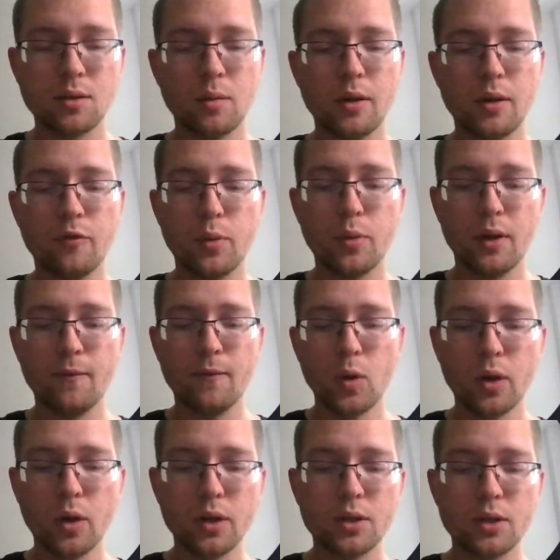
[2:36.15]
So if we
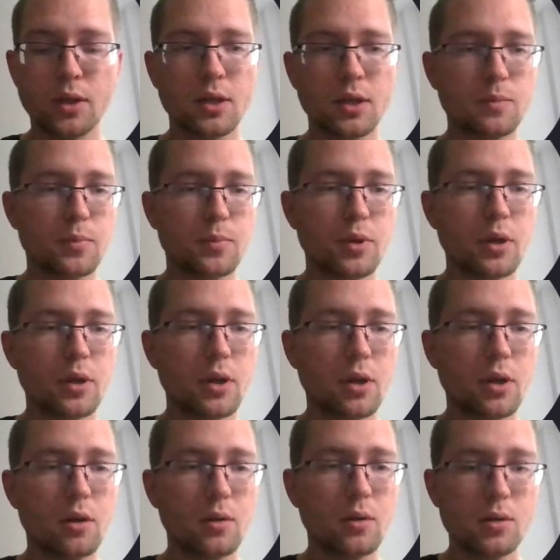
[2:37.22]
invoke it, get
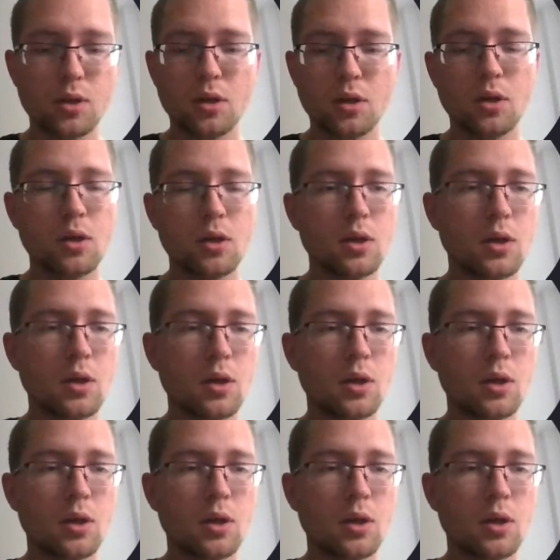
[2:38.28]
product code,